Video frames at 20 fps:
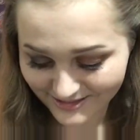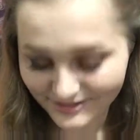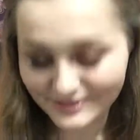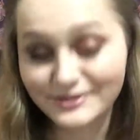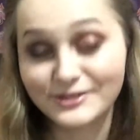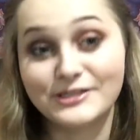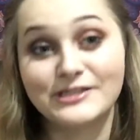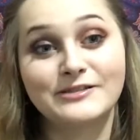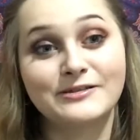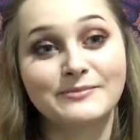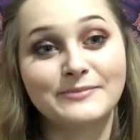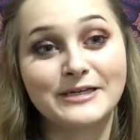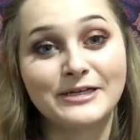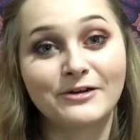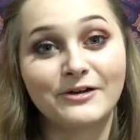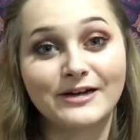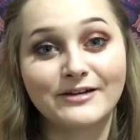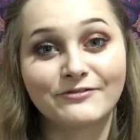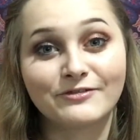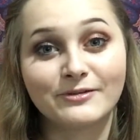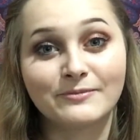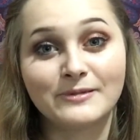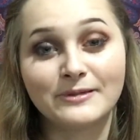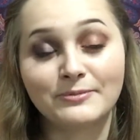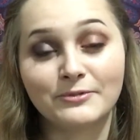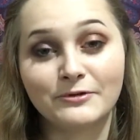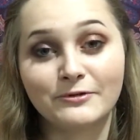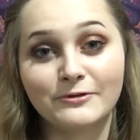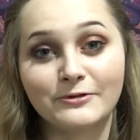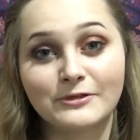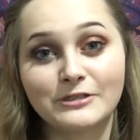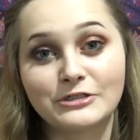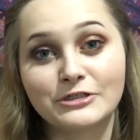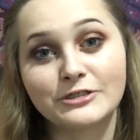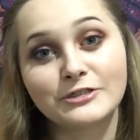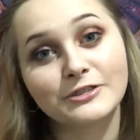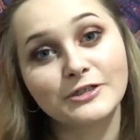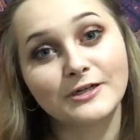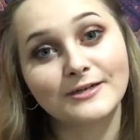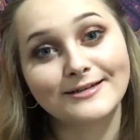So these would be great for people who are
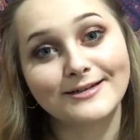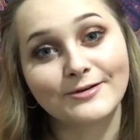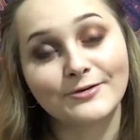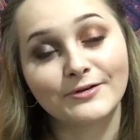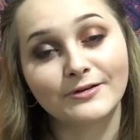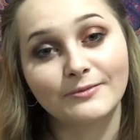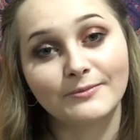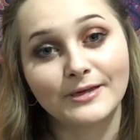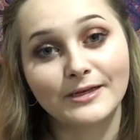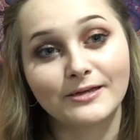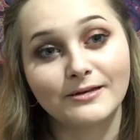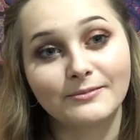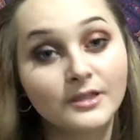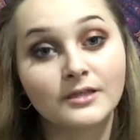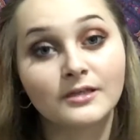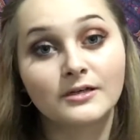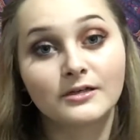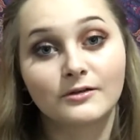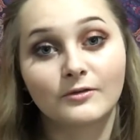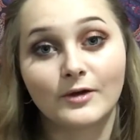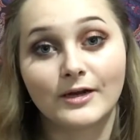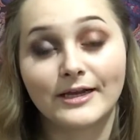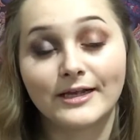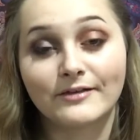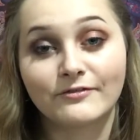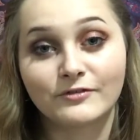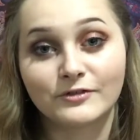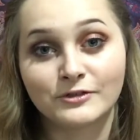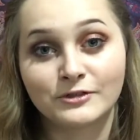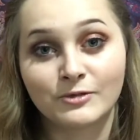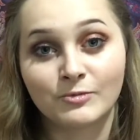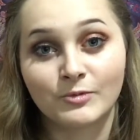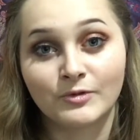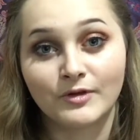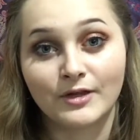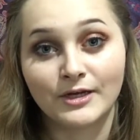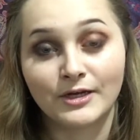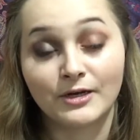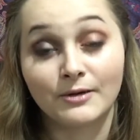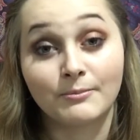just starting out with makeup. Great gift for someone
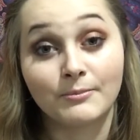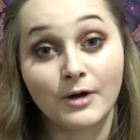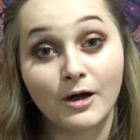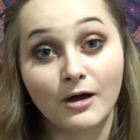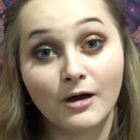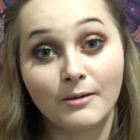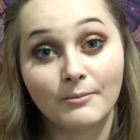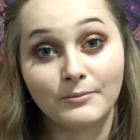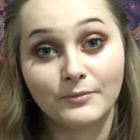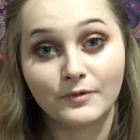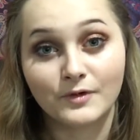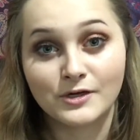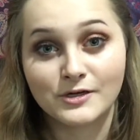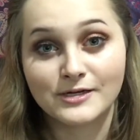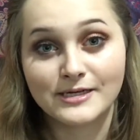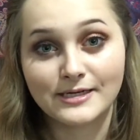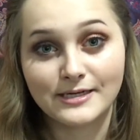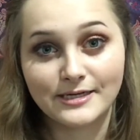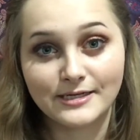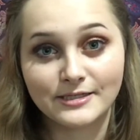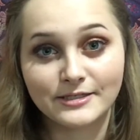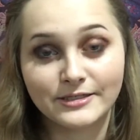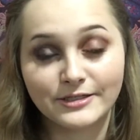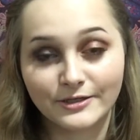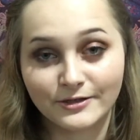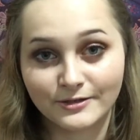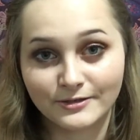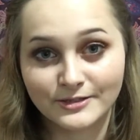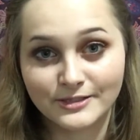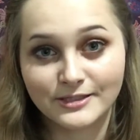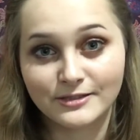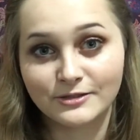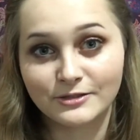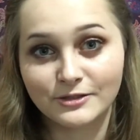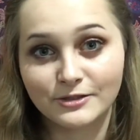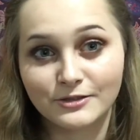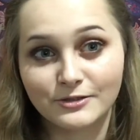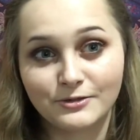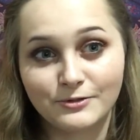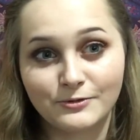like your mom, your niece, your
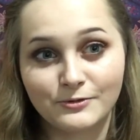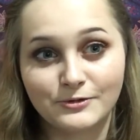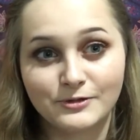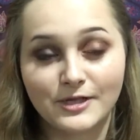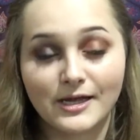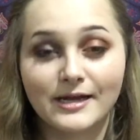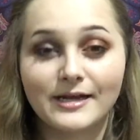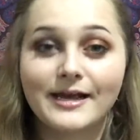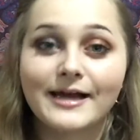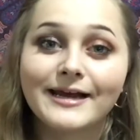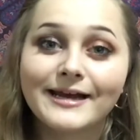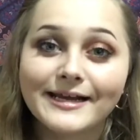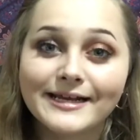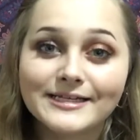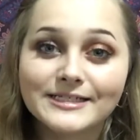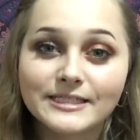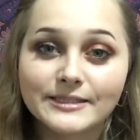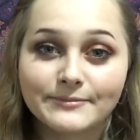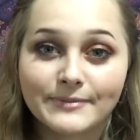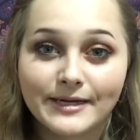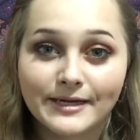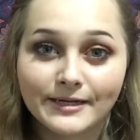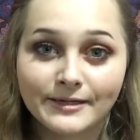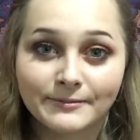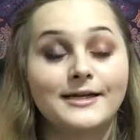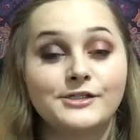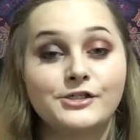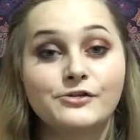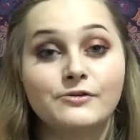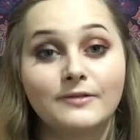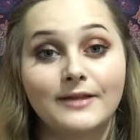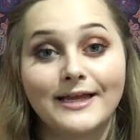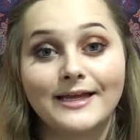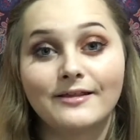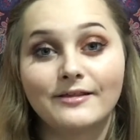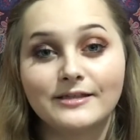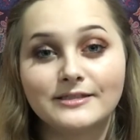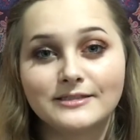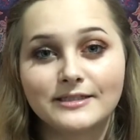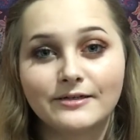sister who's like getting into makeup. I do like
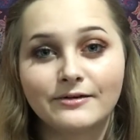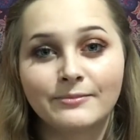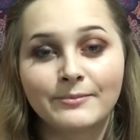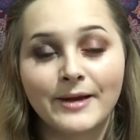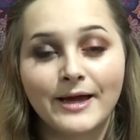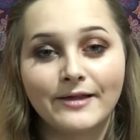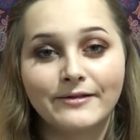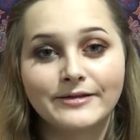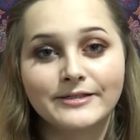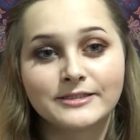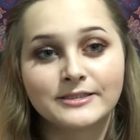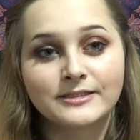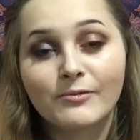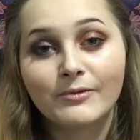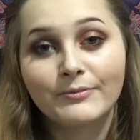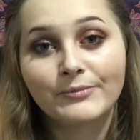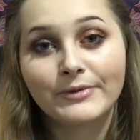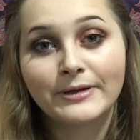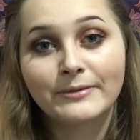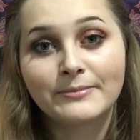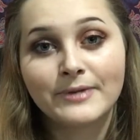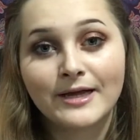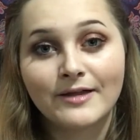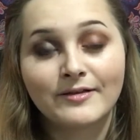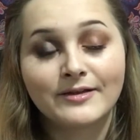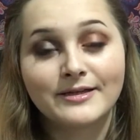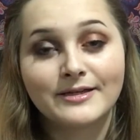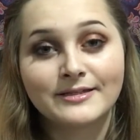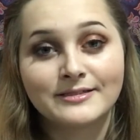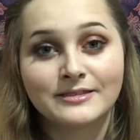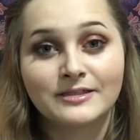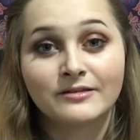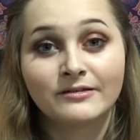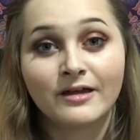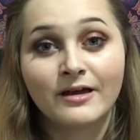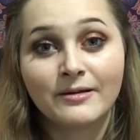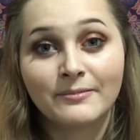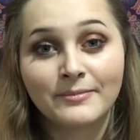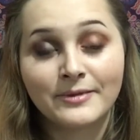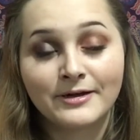these little palettes. One big palette is a
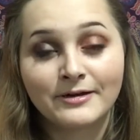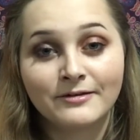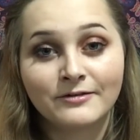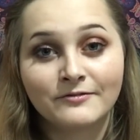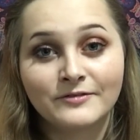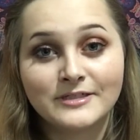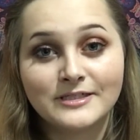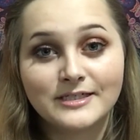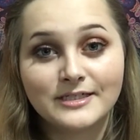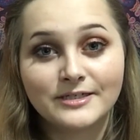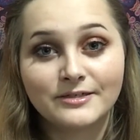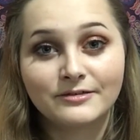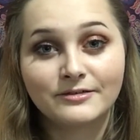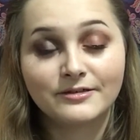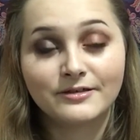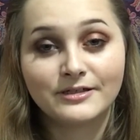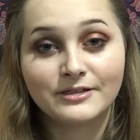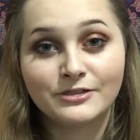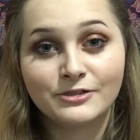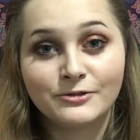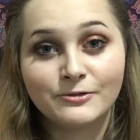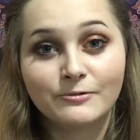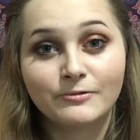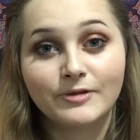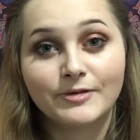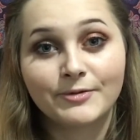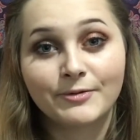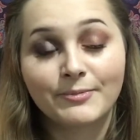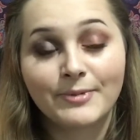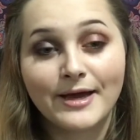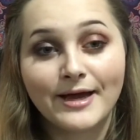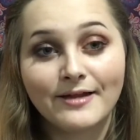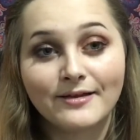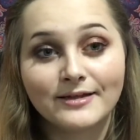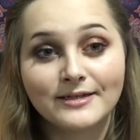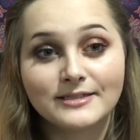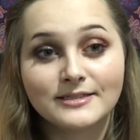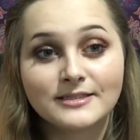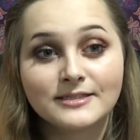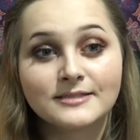lot better of a deal than two little
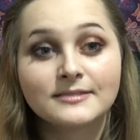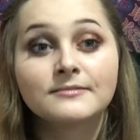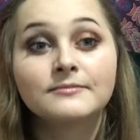palettes.